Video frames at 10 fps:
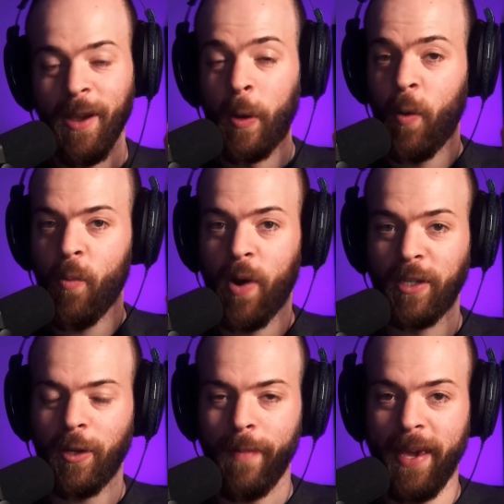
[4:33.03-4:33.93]
We
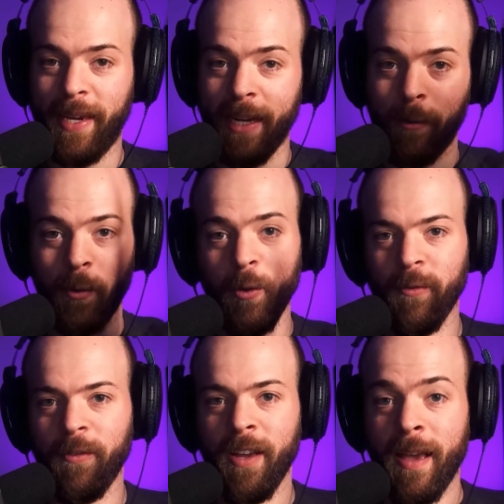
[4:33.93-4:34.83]
want to make it
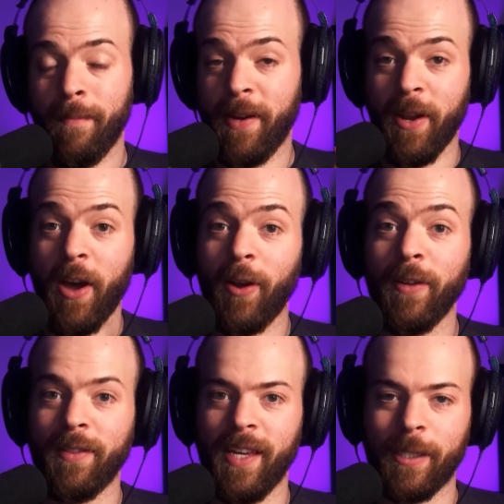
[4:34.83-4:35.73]
groove, but not
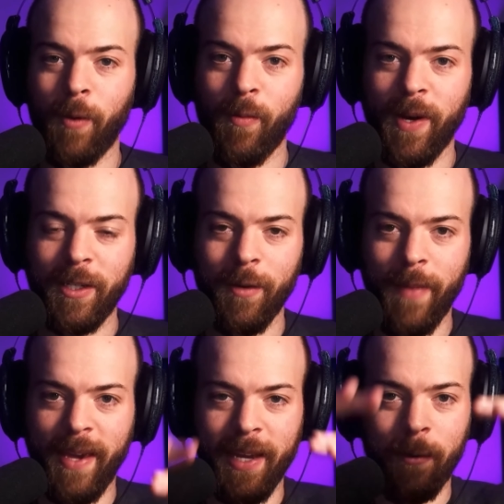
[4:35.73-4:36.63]
only this, we want to
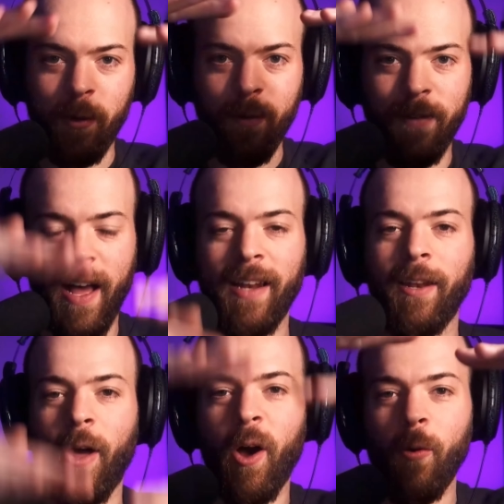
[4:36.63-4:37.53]
make it groove
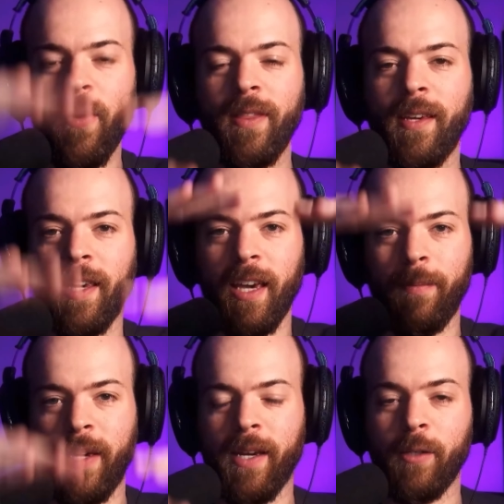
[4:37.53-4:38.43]
along with the
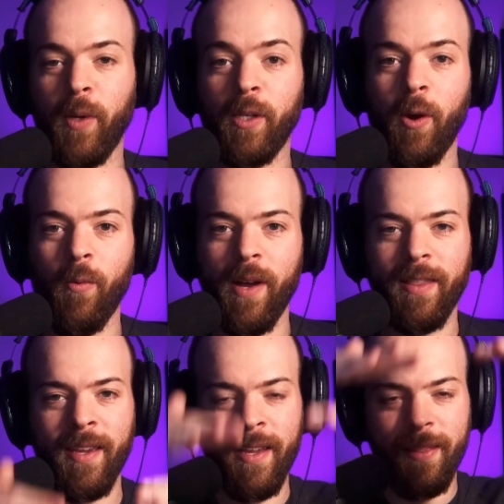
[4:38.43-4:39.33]
kick because we don't
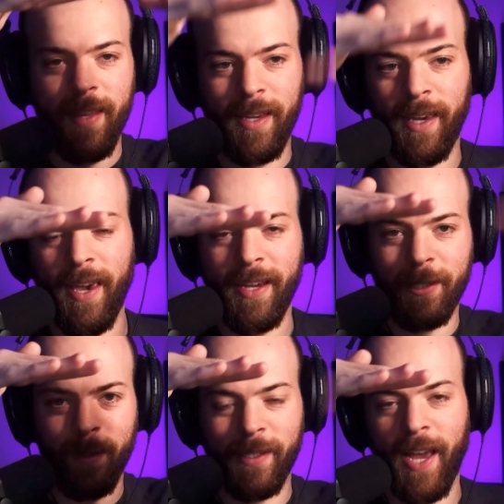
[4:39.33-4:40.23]
want the kick
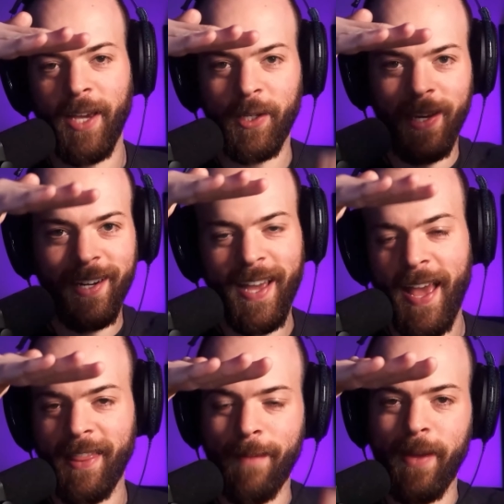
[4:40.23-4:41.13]
to sidechain
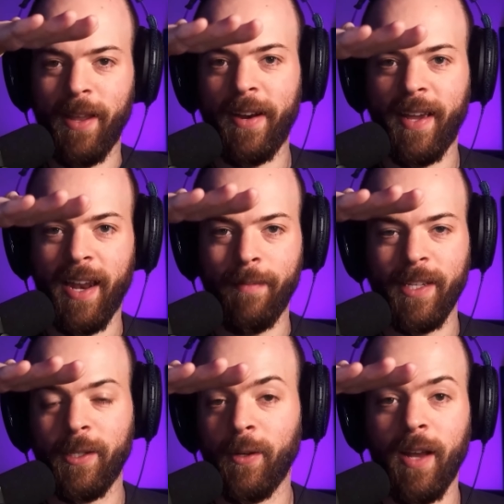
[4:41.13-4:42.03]
and the melodic
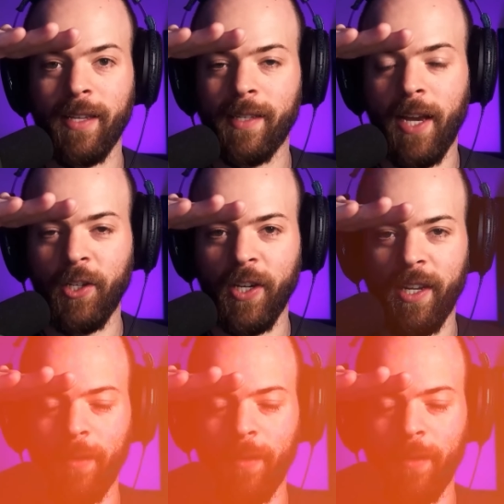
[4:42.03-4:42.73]
elements to not sidechain